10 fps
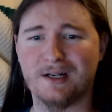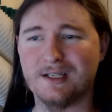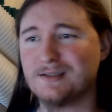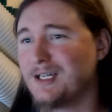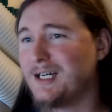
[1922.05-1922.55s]

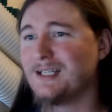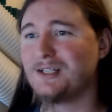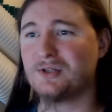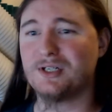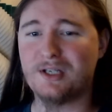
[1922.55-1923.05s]
is. They
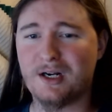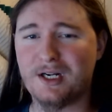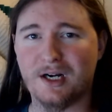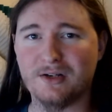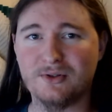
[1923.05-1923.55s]
look at Donkey
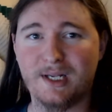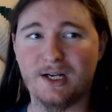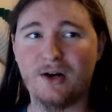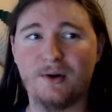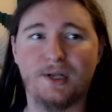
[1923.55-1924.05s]
Kong, they're like,
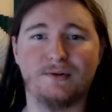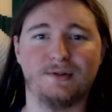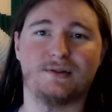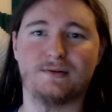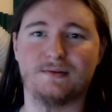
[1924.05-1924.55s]
oh, he
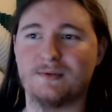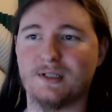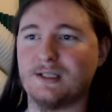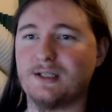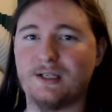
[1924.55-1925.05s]
was
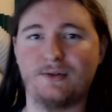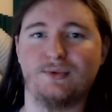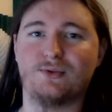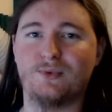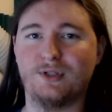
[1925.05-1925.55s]

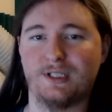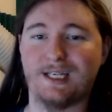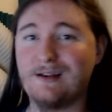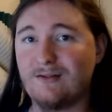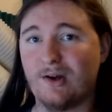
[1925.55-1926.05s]
originally
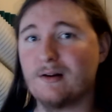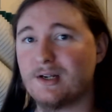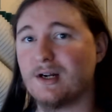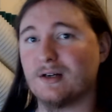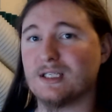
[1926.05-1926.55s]
in
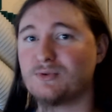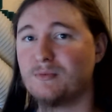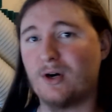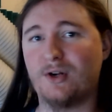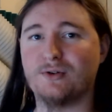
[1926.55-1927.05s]
Donkey Kong. That's where
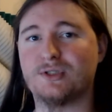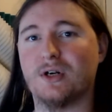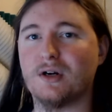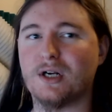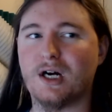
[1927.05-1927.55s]
Mario
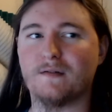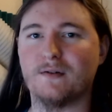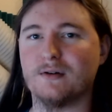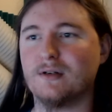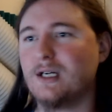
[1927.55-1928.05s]
started off.
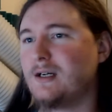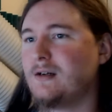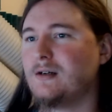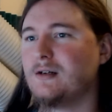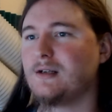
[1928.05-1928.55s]
Or
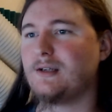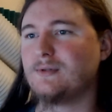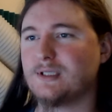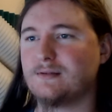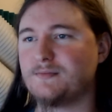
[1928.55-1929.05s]
he
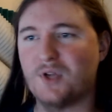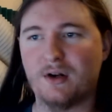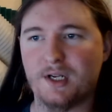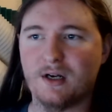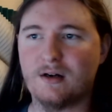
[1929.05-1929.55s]
was in
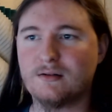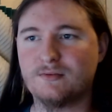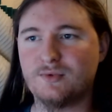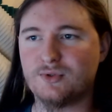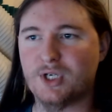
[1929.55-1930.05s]
Donkey
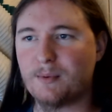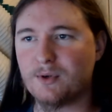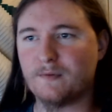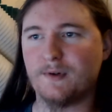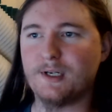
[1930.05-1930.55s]
Kong
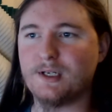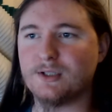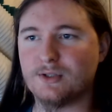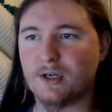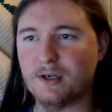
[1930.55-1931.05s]
Tropical
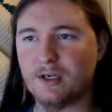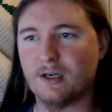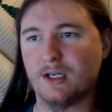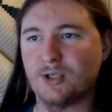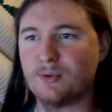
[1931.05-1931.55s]
Freeze or Donkey Kong
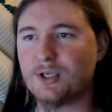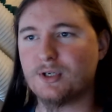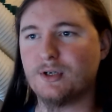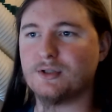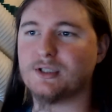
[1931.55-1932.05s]
Country
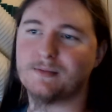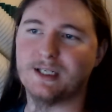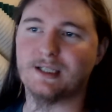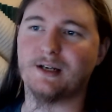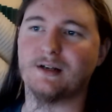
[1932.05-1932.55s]
Returns or something
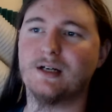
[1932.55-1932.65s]
like that, you know.